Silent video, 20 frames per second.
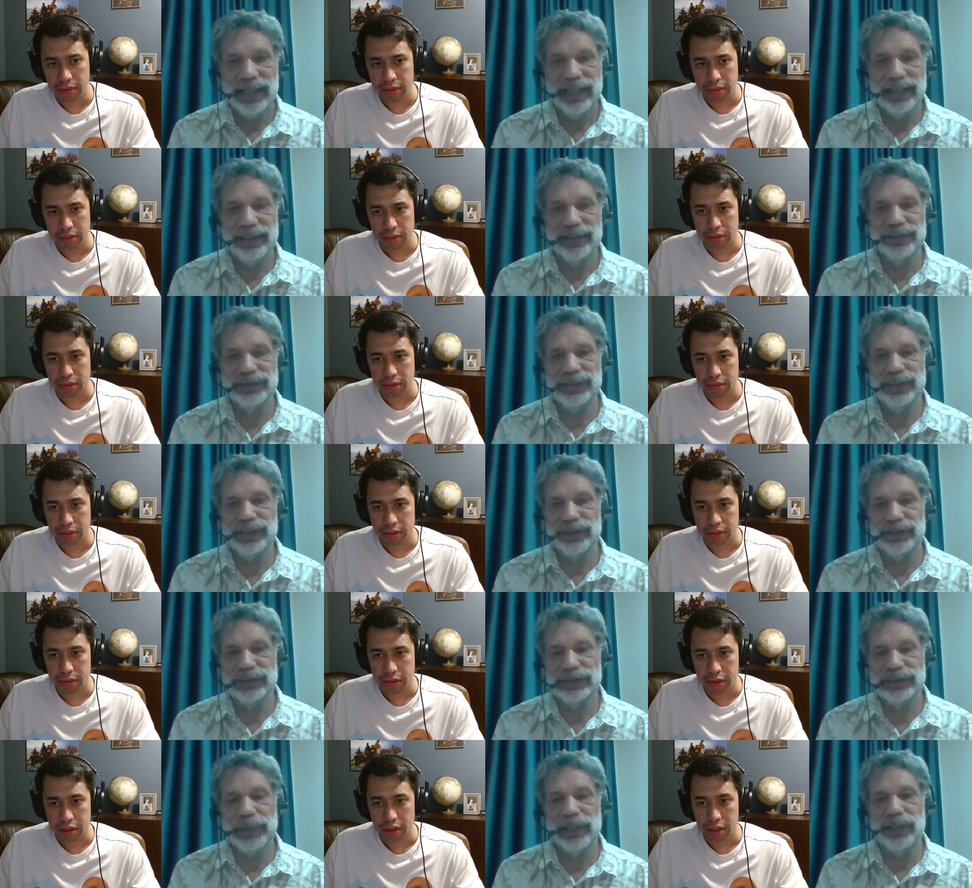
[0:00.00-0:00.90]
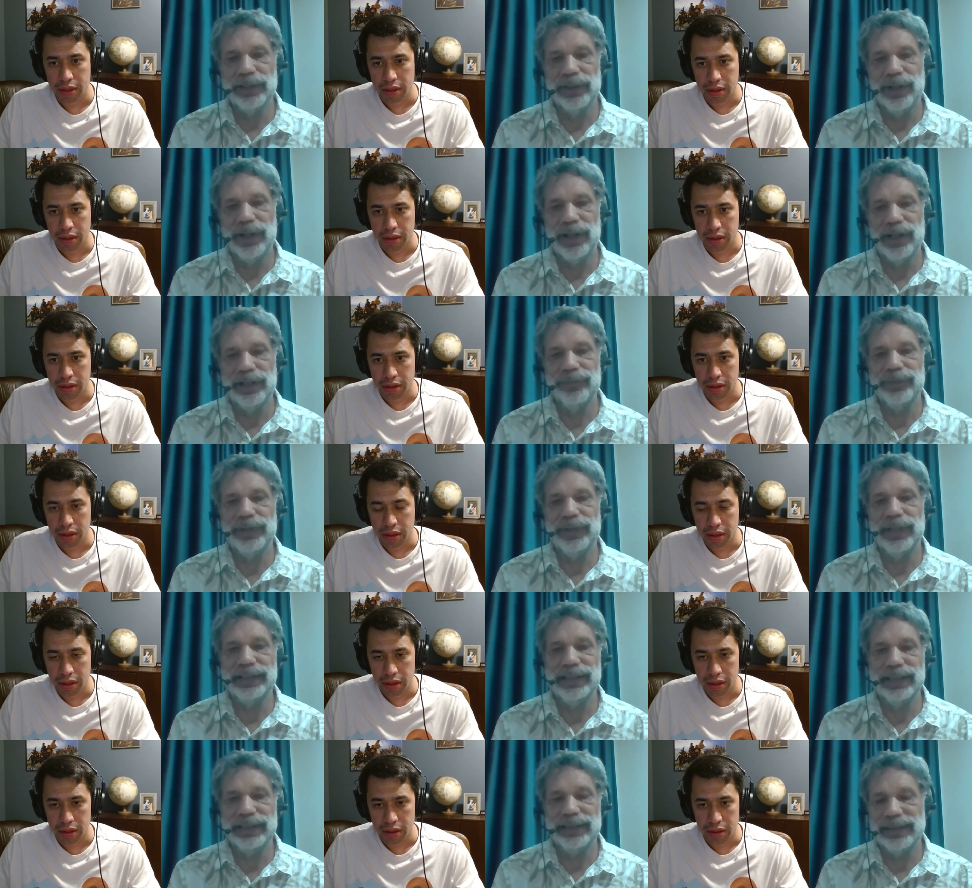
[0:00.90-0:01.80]
Speaker 1: And there's you know, there's been a lot of
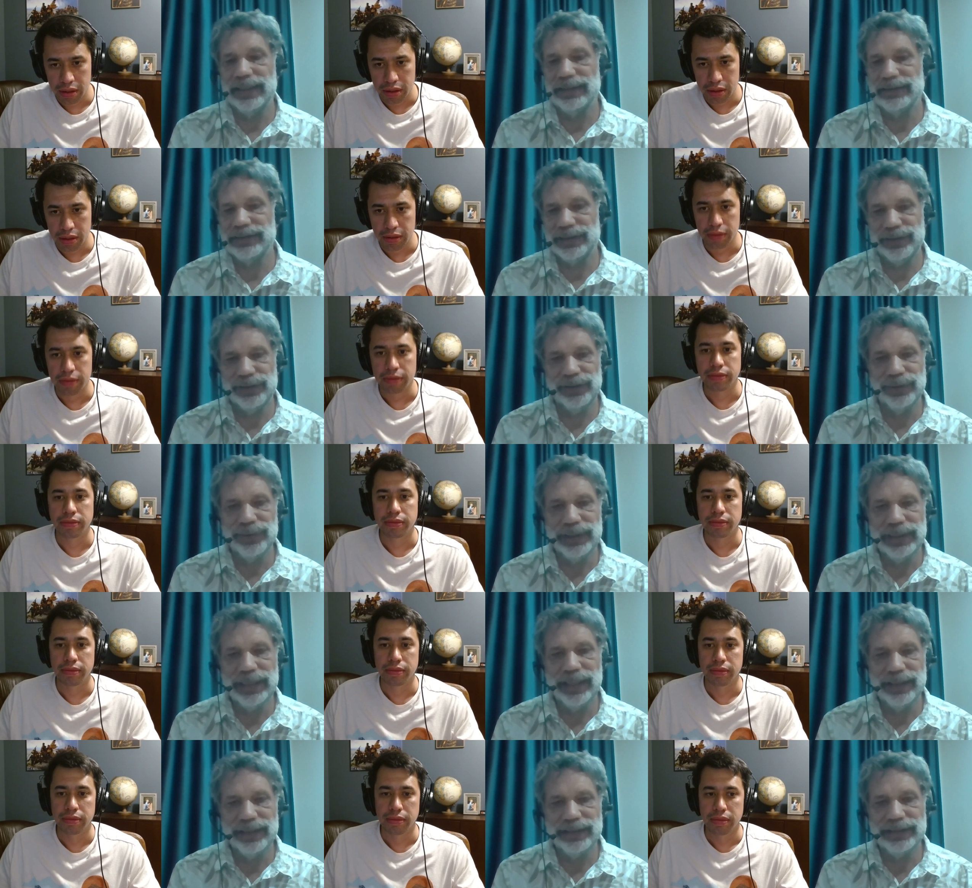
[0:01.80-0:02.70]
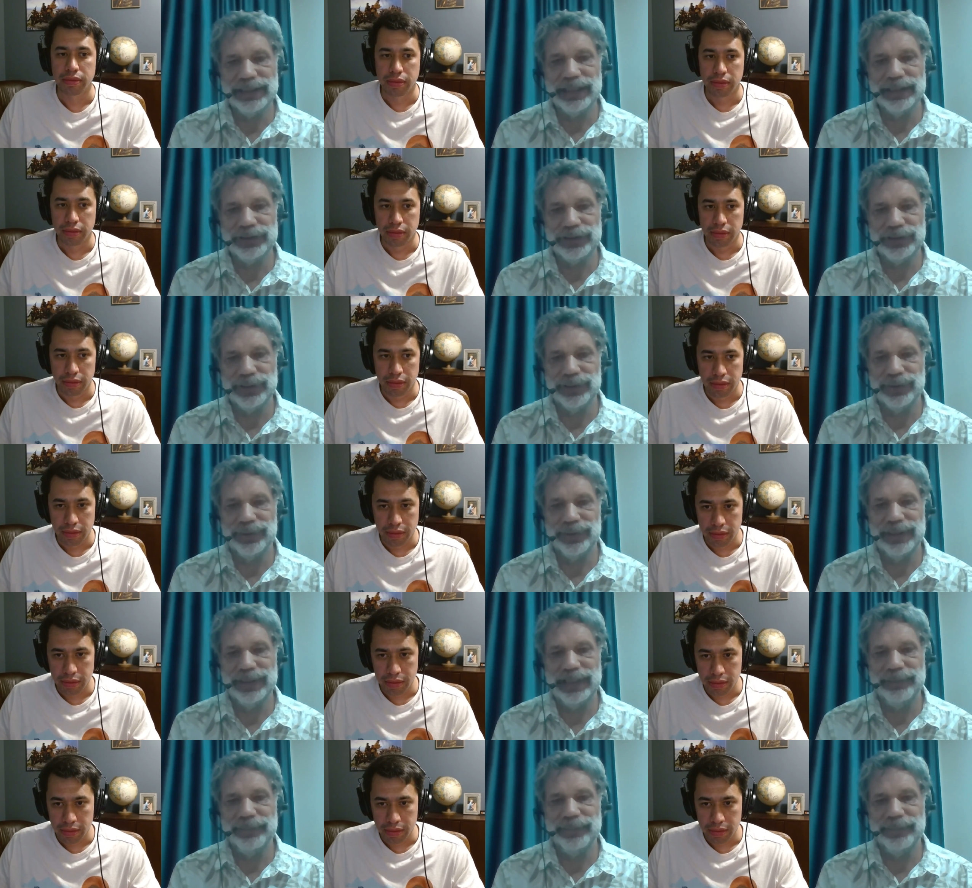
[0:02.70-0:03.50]
I think that's clearly unintentional.